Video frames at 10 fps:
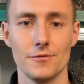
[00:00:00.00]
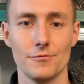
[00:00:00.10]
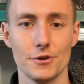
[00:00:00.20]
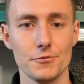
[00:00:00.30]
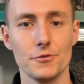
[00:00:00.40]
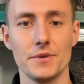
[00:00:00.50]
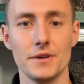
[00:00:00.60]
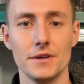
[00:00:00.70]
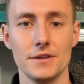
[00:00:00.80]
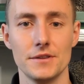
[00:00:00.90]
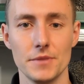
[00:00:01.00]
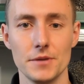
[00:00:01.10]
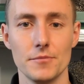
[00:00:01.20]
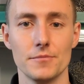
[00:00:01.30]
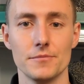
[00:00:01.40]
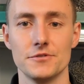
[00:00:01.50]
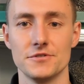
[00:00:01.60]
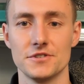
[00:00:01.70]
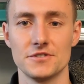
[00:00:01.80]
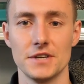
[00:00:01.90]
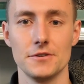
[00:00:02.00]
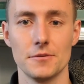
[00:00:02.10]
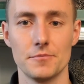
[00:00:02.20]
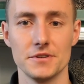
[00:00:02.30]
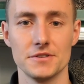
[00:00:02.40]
What would be the minimum to sustain your